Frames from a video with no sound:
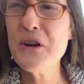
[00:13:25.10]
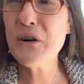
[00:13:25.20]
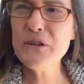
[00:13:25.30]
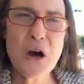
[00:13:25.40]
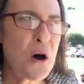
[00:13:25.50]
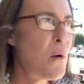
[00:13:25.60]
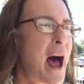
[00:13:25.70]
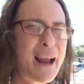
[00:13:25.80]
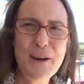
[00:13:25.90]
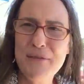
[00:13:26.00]
y'all know,
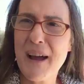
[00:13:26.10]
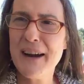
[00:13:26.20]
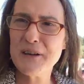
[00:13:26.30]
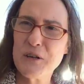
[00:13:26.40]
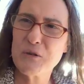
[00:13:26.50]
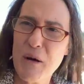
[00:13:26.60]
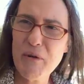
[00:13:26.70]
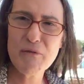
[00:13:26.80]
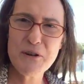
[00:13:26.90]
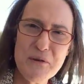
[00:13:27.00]
I could have gotten into
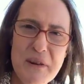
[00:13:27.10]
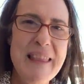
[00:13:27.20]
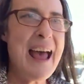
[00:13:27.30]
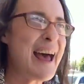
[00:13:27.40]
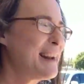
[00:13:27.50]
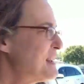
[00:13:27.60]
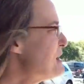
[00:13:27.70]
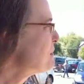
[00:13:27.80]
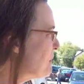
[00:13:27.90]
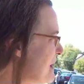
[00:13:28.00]
trouble for doing that.
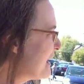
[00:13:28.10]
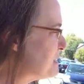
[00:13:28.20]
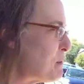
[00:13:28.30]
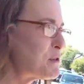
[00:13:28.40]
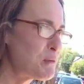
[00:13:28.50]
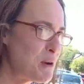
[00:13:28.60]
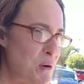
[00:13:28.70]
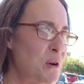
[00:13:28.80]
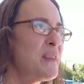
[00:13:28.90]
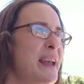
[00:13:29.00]
We're not supposed to
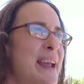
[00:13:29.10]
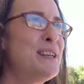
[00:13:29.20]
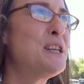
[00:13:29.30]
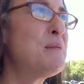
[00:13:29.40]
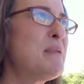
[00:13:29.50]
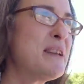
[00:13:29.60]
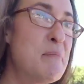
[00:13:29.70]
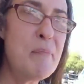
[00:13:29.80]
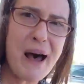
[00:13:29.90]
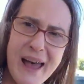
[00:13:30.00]
record in the HEB,
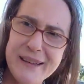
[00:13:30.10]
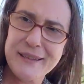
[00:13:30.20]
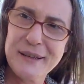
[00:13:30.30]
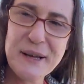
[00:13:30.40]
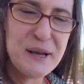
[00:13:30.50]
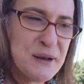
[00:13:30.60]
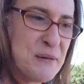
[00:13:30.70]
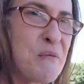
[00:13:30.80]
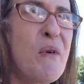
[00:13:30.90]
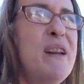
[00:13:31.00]
but
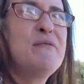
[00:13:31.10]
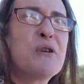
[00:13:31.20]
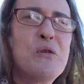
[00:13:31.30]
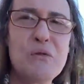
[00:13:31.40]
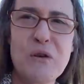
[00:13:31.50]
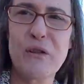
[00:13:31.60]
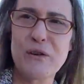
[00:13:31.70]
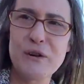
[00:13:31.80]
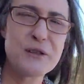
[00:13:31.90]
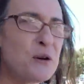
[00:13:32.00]
one of the cool
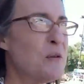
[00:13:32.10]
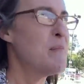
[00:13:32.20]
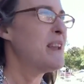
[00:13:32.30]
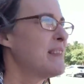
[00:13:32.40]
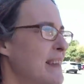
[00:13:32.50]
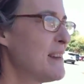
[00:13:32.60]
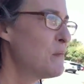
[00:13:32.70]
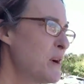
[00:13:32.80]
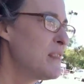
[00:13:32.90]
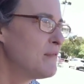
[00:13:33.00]
clerks told me that
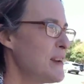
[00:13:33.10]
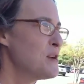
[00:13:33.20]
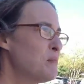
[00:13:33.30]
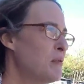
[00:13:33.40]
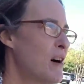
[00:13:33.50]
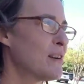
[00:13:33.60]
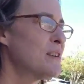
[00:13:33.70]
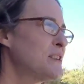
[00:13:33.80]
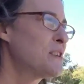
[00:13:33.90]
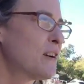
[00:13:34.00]
one of the video
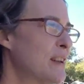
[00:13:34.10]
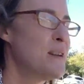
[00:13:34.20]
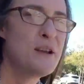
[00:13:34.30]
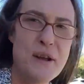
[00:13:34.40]
bloggers started,